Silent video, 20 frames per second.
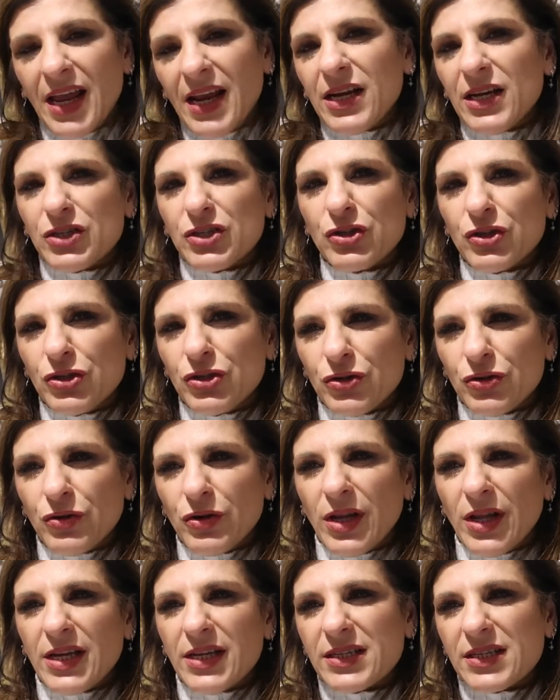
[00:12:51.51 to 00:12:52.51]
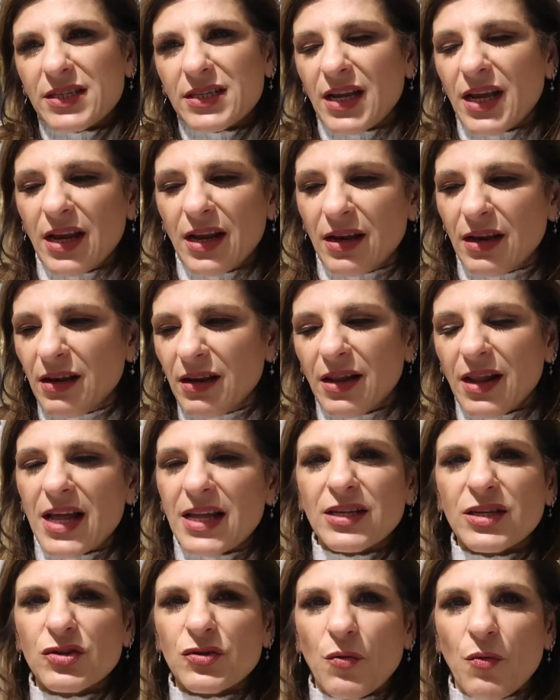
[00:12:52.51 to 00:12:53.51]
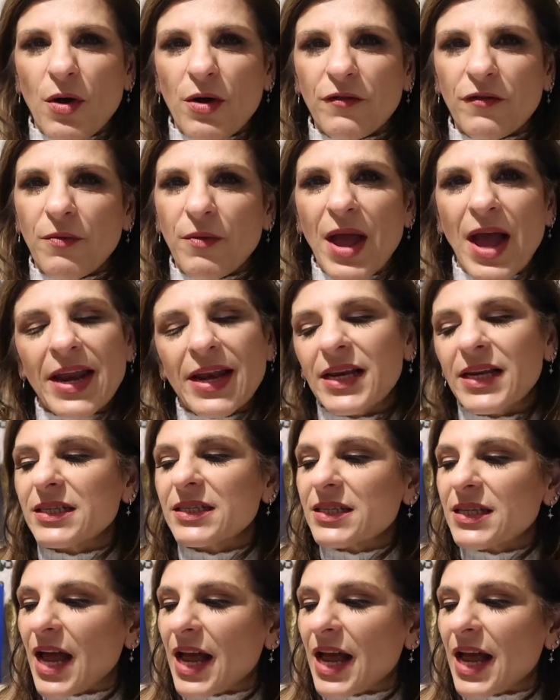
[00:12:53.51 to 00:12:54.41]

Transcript: in a to-do list, and that doesn't work for me.